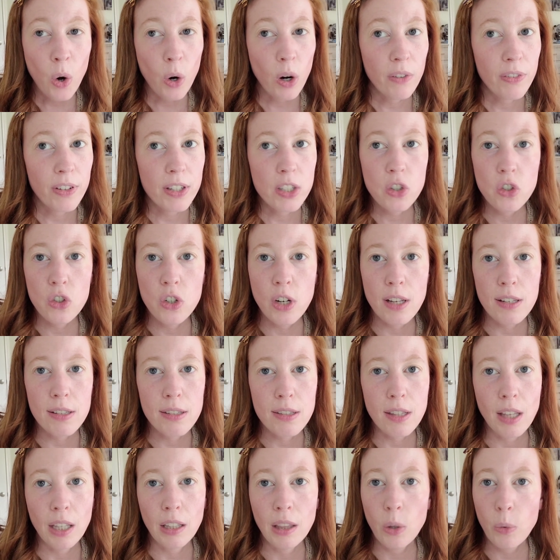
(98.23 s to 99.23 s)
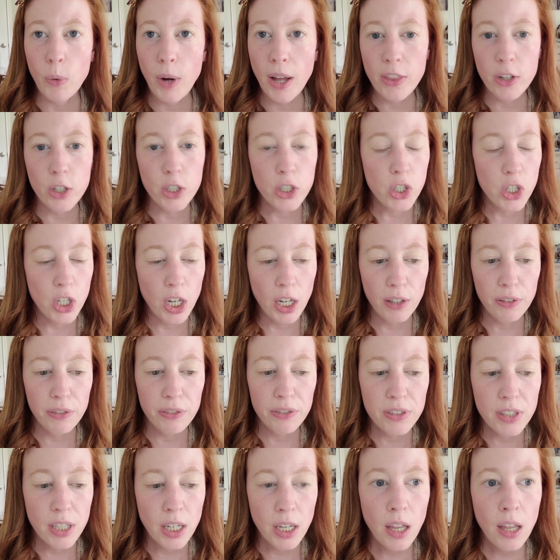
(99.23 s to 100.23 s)
or if it's just like the weather
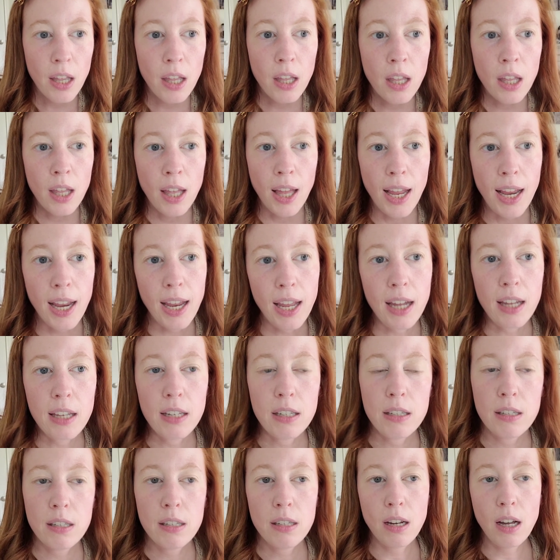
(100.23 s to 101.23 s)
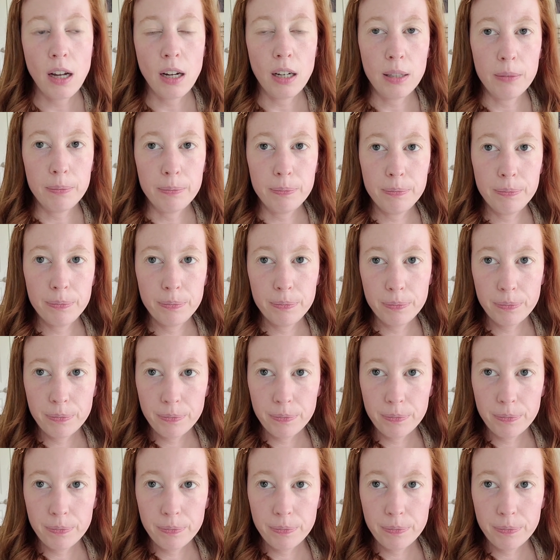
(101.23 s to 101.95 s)
shift and, um,